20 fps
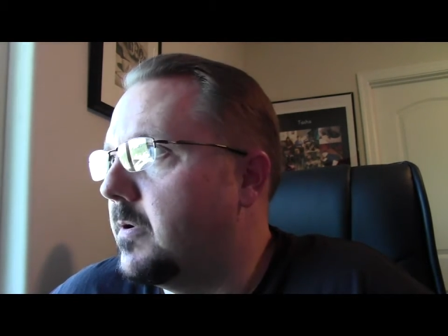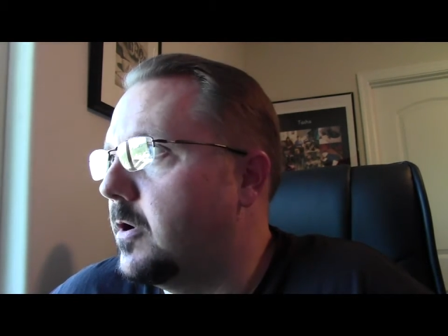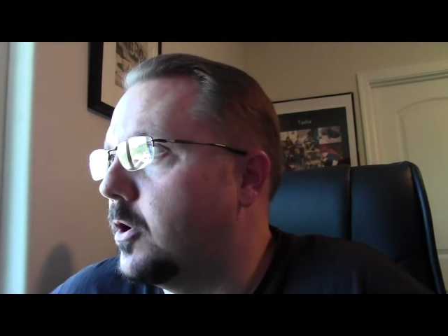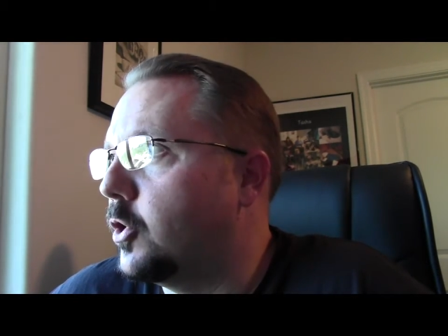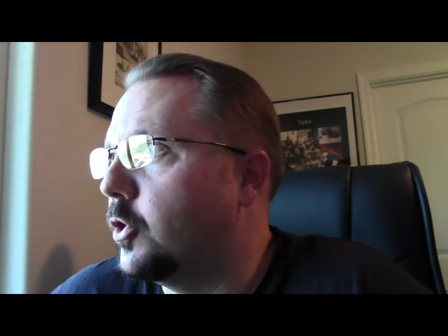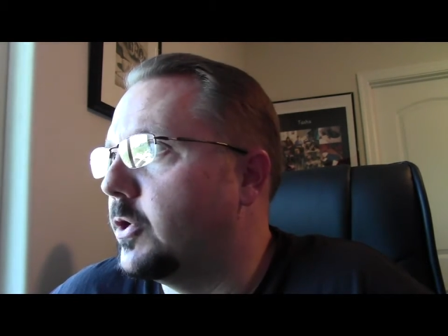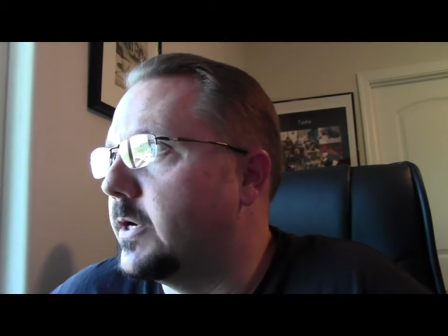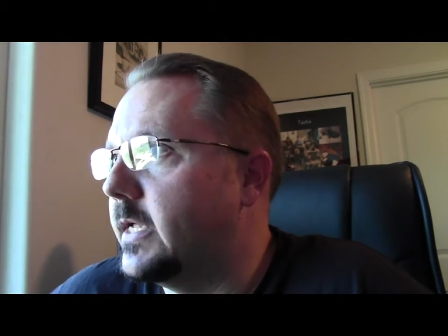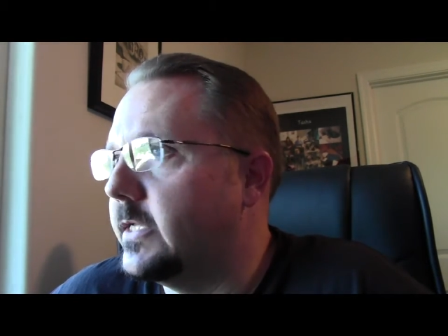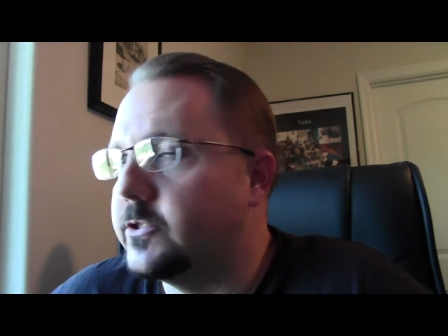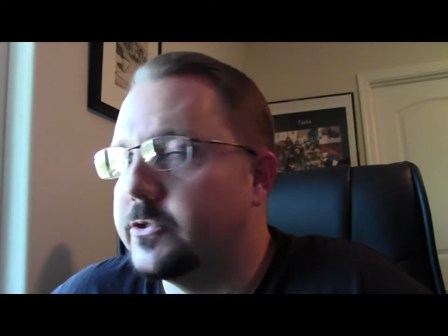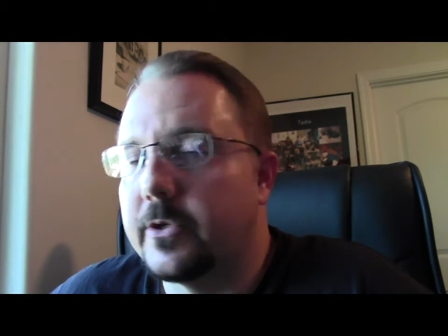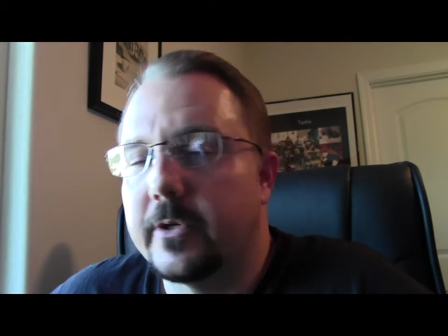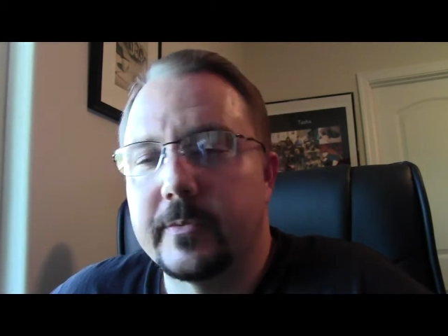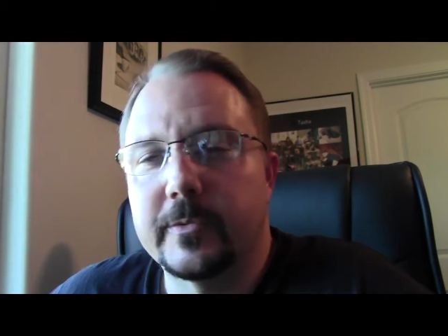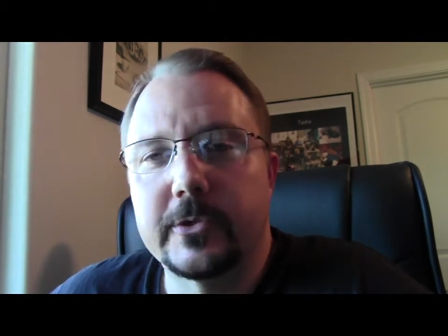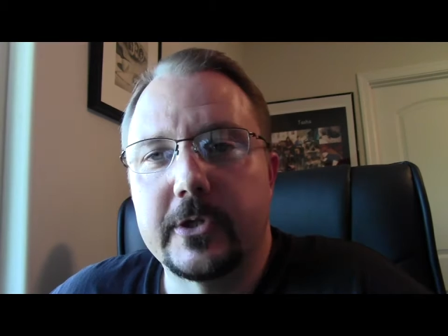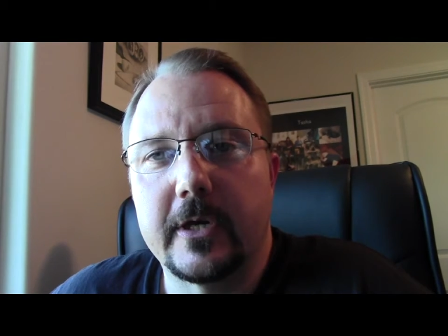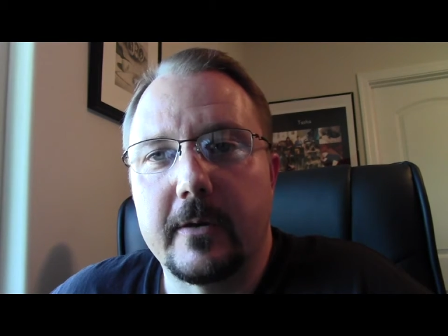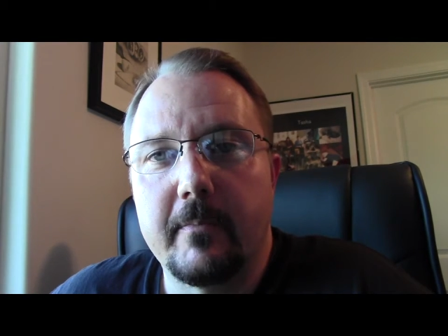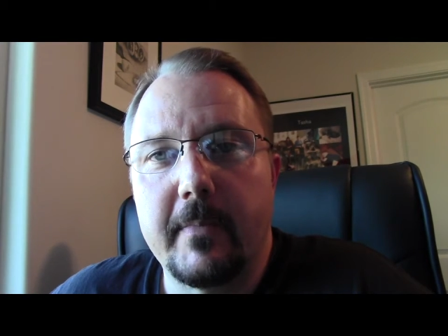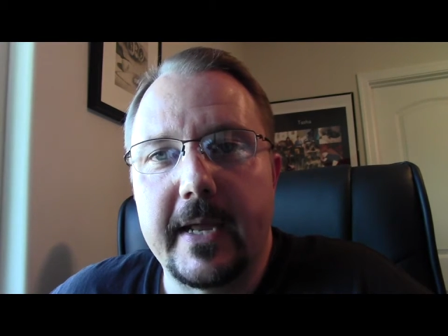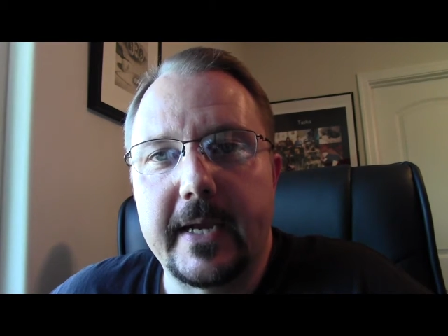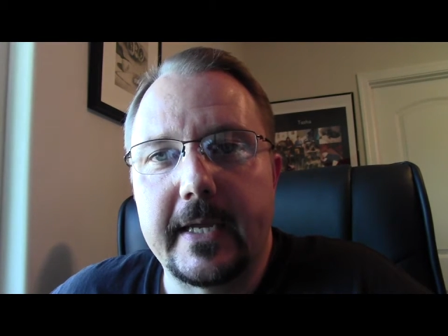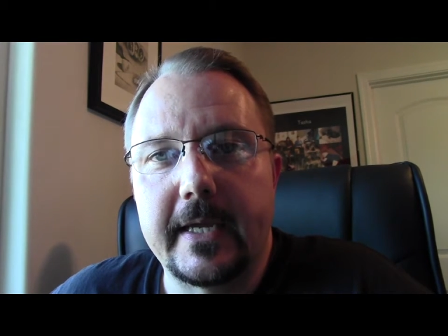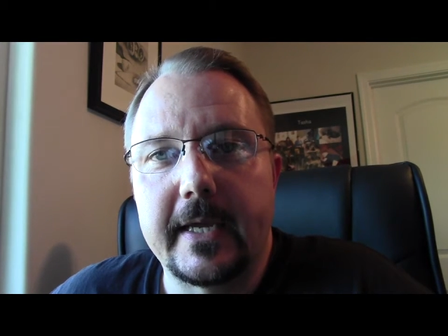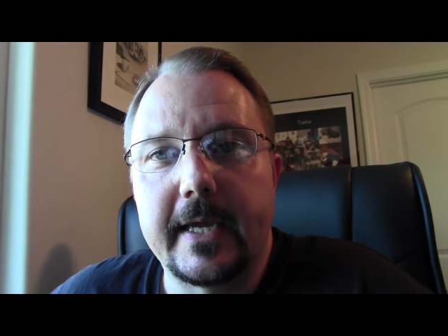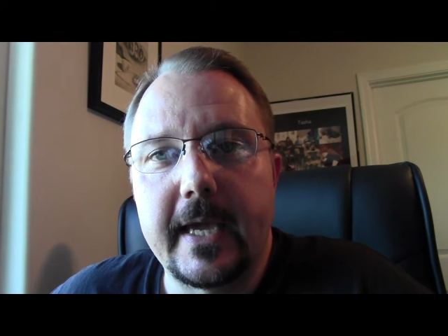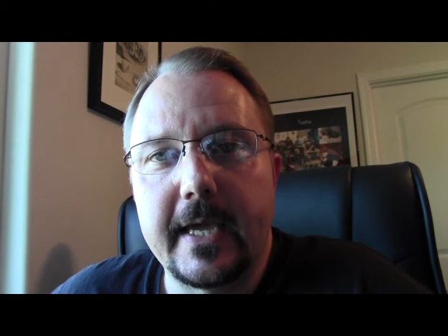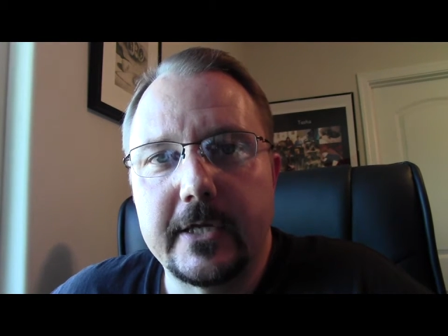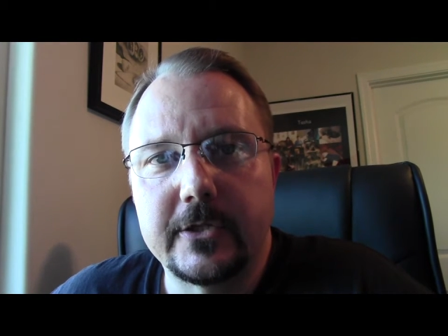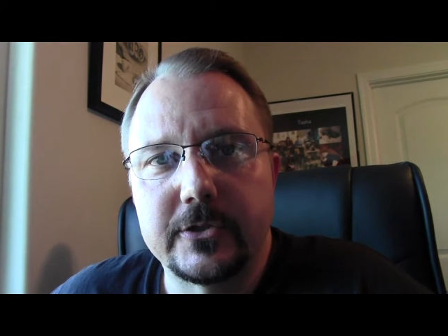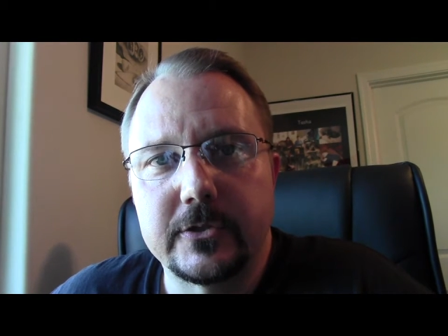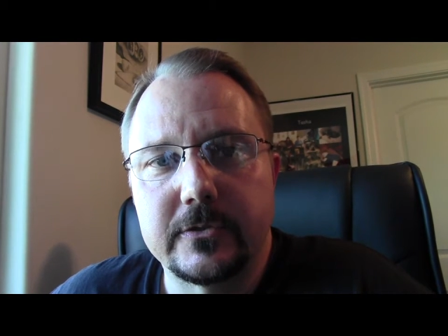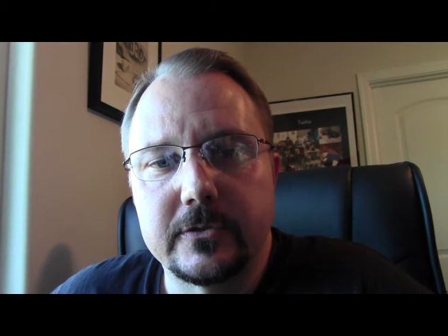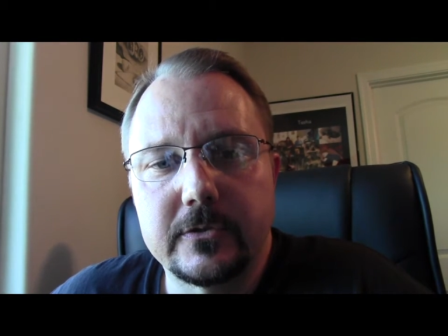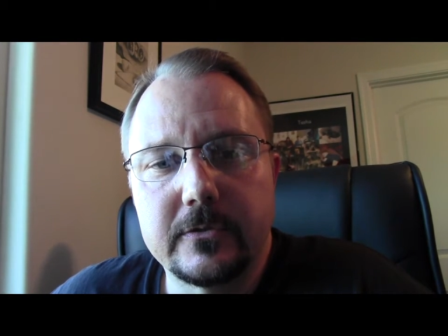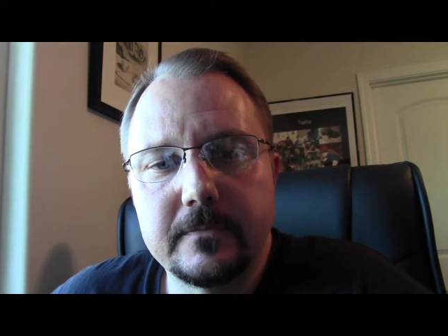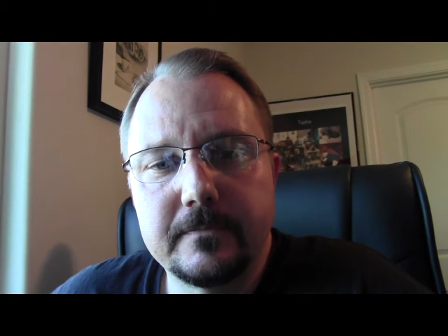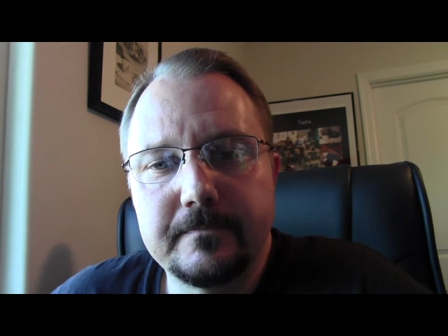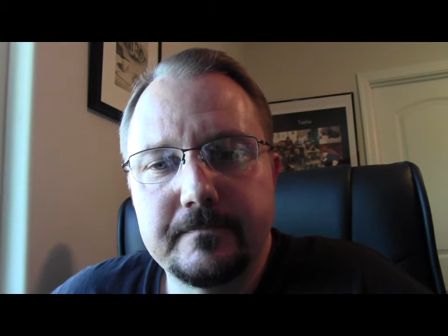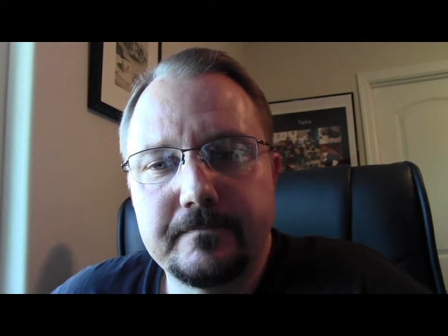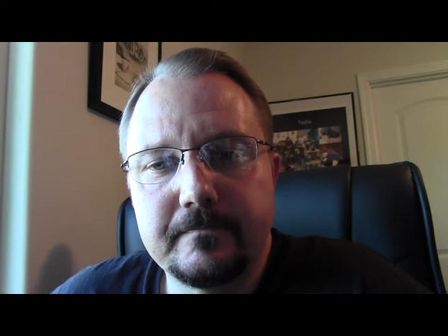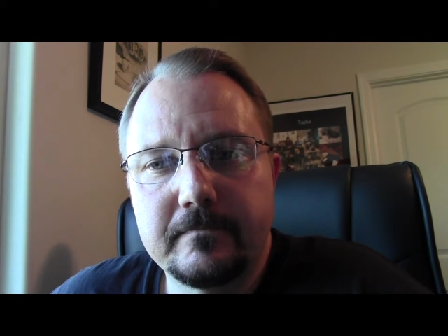heard that Scripture on many occasions.